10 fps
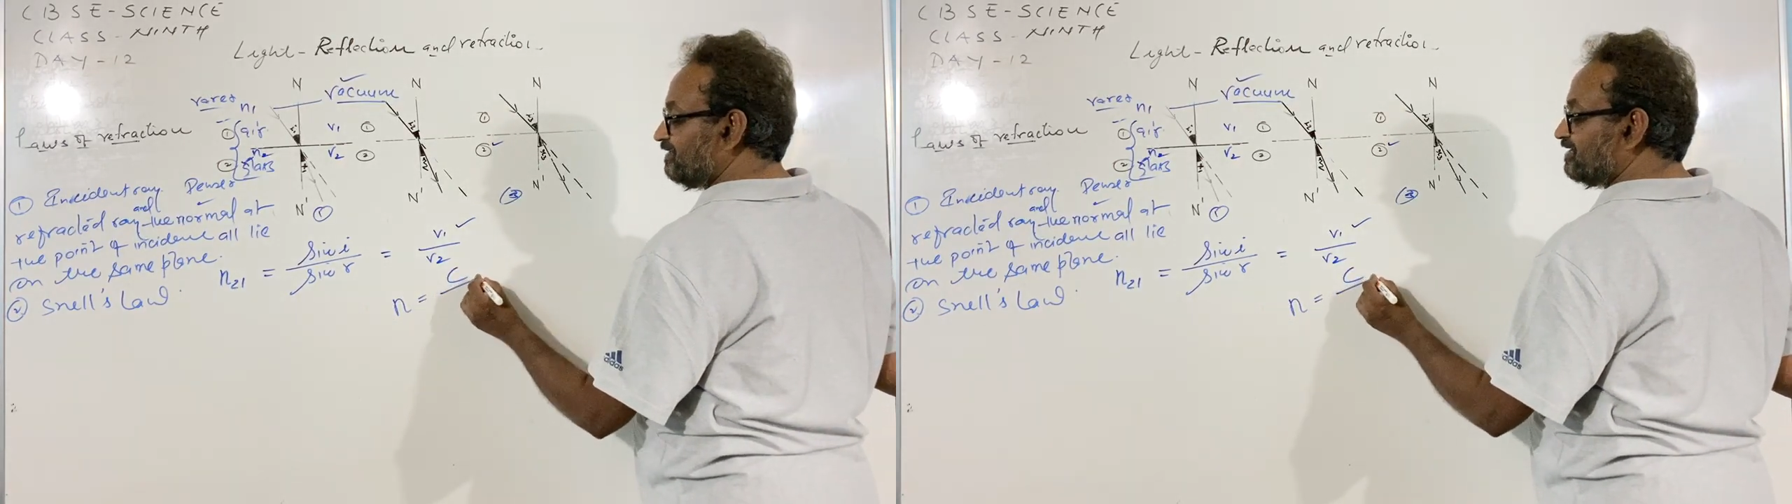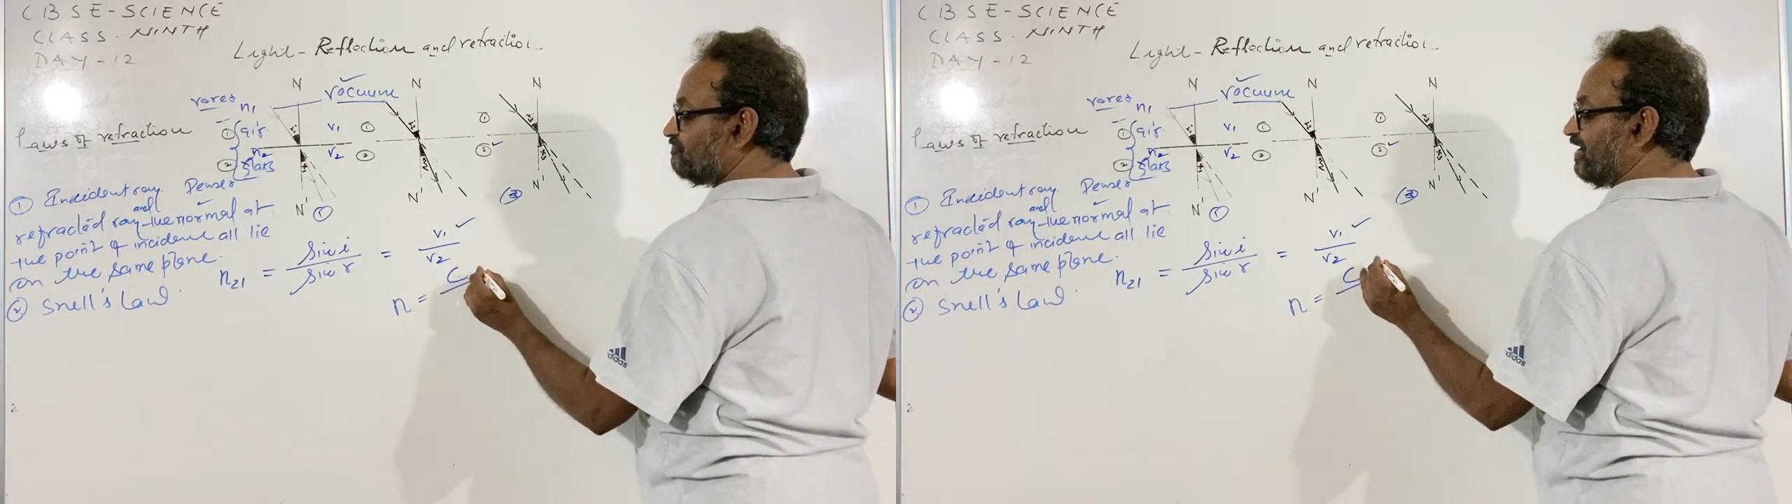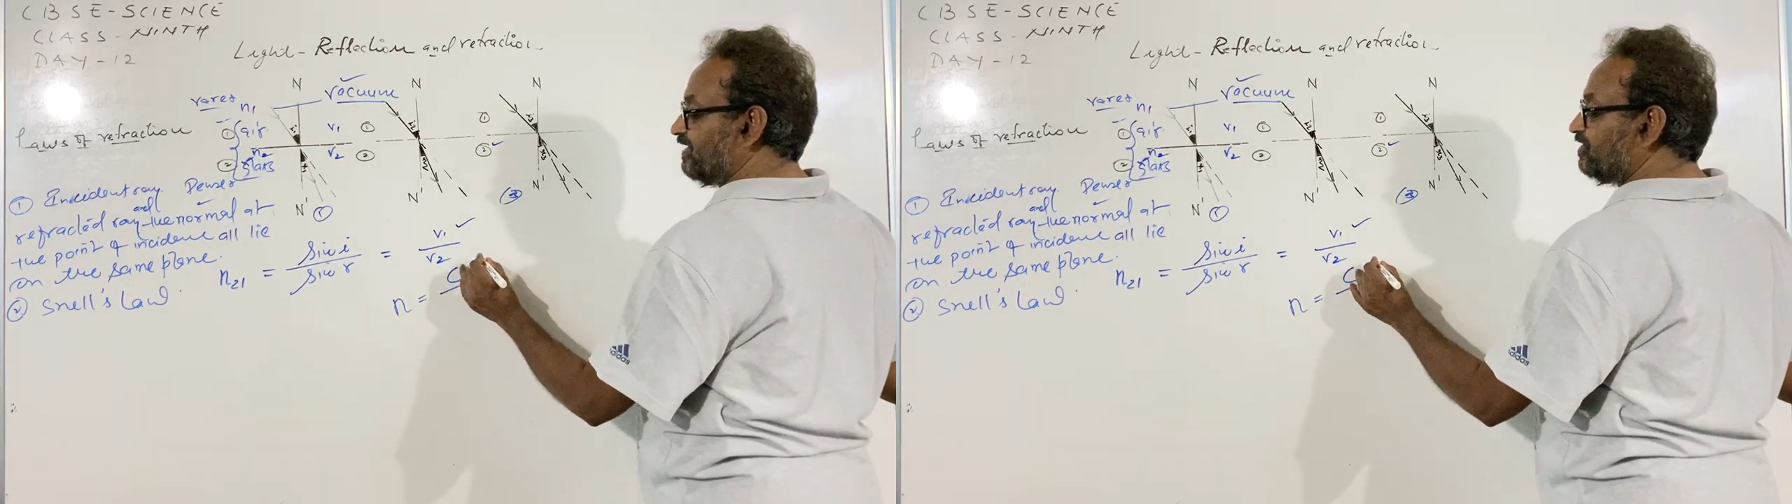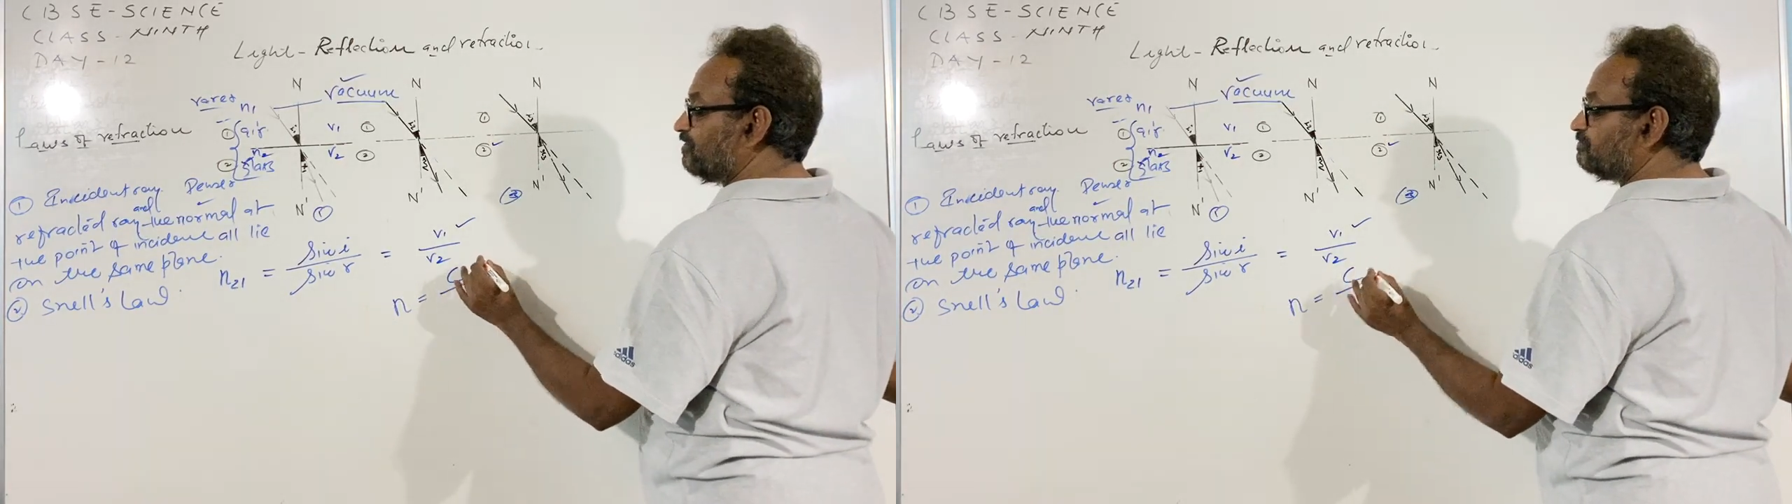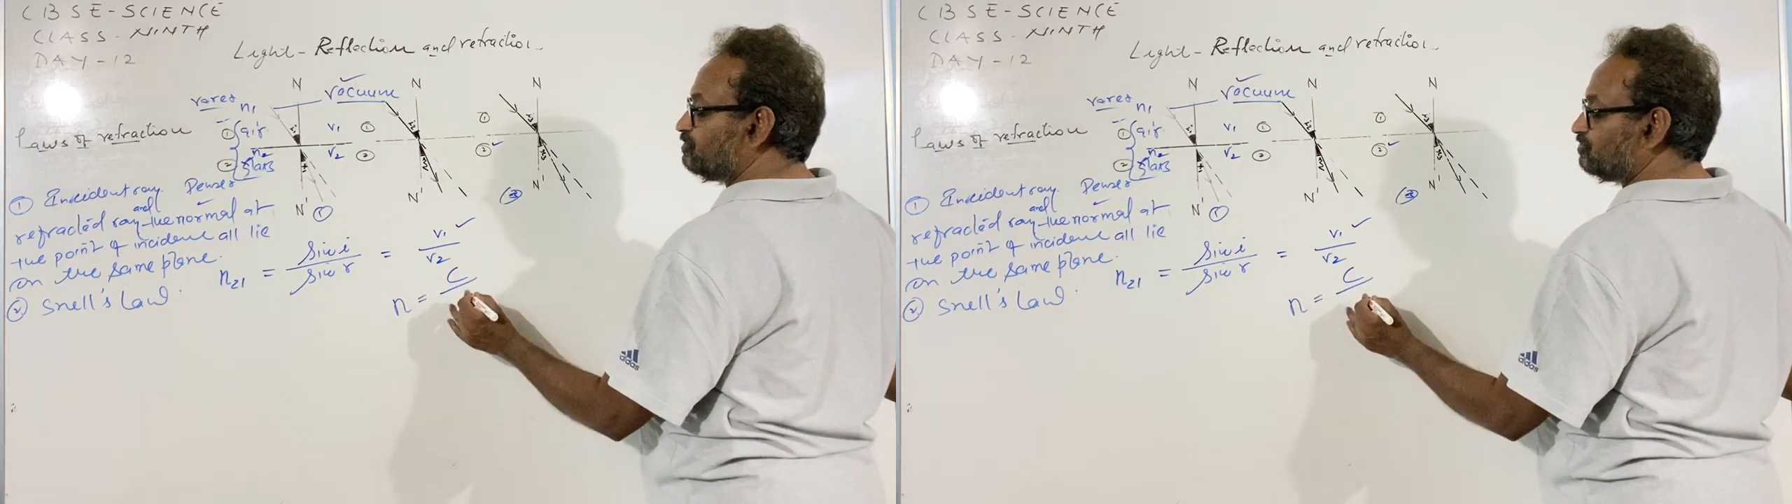in the
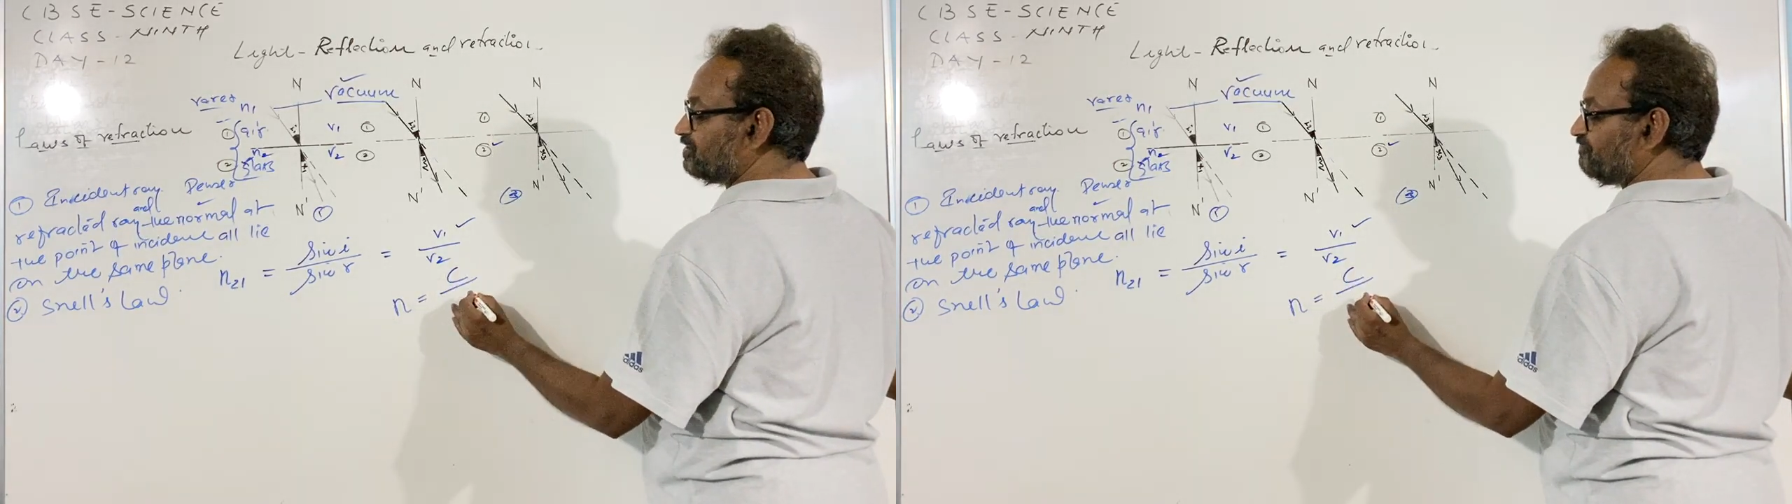vacuum to the